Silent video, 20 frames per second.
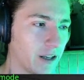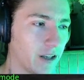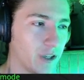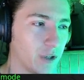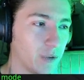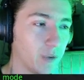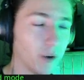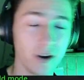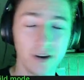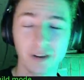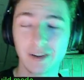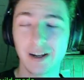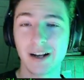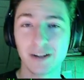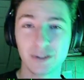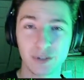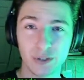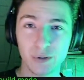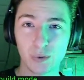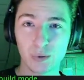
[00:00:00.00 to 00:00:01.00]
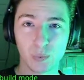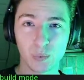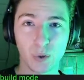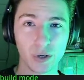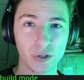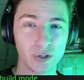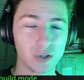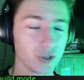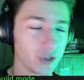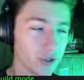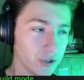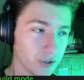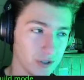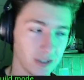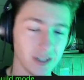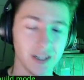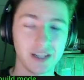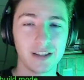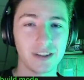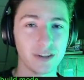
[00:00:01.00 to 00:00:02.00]
you are allowed to use 1 turns
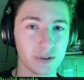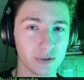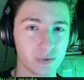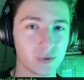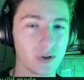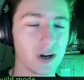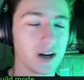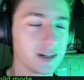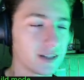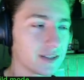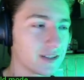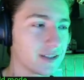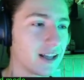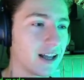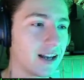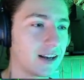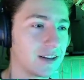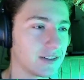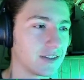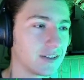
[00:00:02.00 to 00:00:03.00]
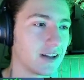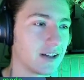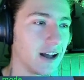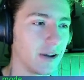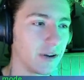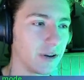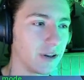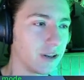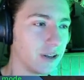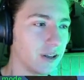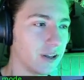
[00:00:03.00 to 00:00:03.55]
in those rockets. That is allowed.